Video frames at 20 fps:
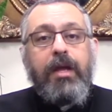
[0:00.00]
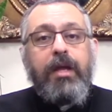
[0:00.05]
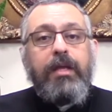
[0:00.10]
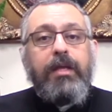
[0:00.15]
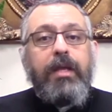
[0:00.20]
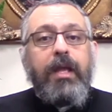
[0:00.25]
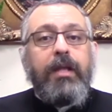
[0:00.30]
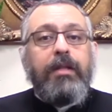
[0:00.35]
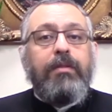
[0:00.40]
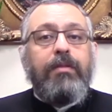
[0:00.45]

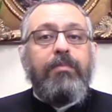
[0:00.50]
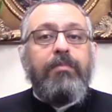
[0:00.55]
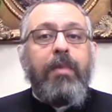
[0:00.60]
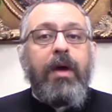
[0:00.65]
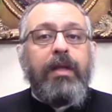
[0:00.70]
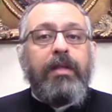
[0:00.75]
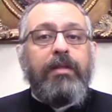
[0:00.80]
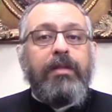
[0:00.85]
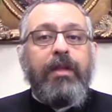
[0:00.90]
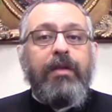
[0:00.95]
yet
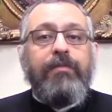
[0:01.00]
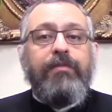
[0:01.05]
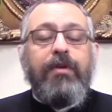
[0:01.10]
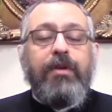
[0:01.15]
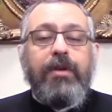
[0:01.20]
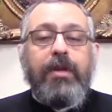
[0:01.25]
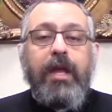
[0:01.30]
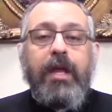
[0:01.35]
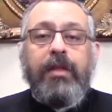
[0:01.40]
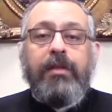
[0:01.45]
might
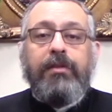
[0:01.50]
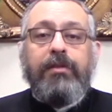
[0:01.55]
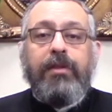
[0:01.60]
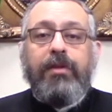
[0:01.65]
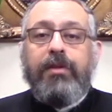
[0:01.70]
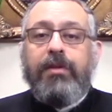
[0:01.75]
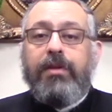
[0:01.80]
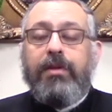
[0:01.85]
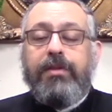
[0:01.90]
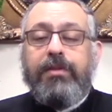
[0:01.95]
never
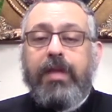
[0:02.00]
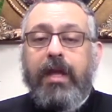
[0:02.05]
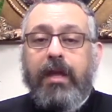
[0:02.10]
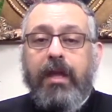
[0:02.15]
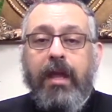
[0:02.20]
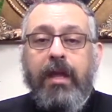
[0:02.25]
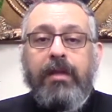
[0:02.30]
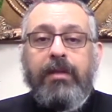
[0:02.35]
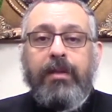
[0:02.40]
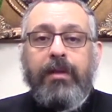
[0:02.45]
enter the
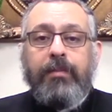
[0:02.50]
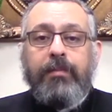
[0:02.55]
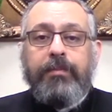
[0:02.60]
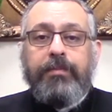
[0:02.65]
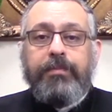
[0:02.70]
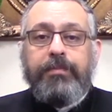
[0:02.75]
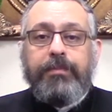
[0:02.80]
kingdom.